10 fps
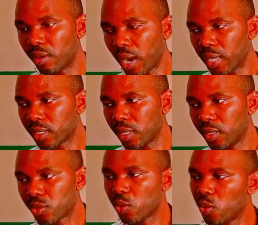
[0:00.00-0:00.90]
All right.
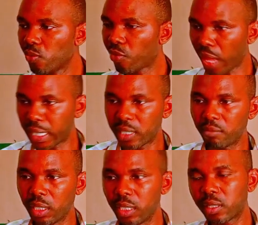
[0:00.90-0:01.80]
So
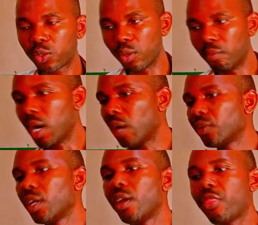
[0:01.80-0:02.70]
30 minutes to
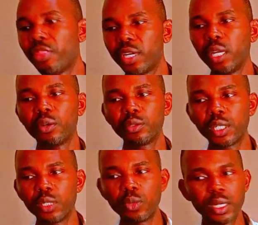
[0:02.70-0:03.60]
about
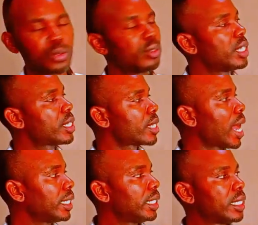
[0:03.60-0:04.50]
300 words. So this
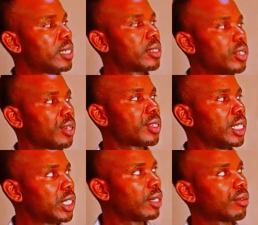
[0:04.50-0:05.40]
is
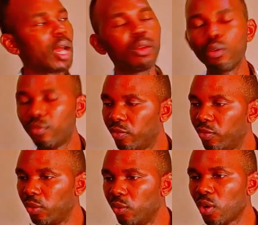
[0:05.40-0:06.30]
just the general
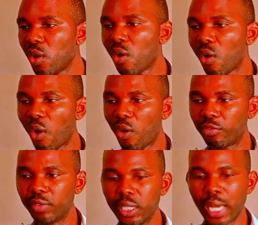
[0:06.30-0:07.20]
overview
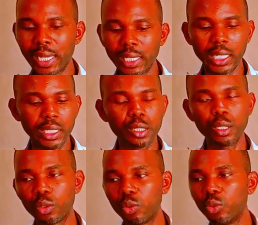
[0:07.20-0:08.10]
of the
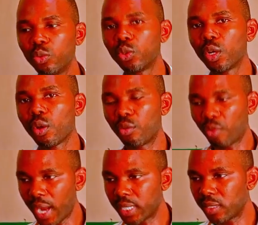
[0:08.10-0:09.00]
analytical
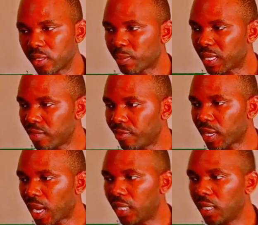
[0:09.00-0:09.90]
writing,
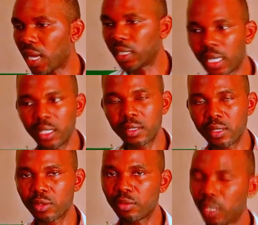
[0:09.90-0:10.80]
specifically
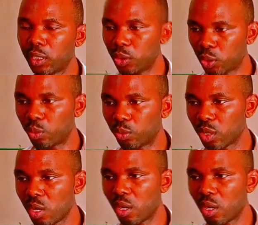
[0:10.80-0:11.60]
analysis of an issue.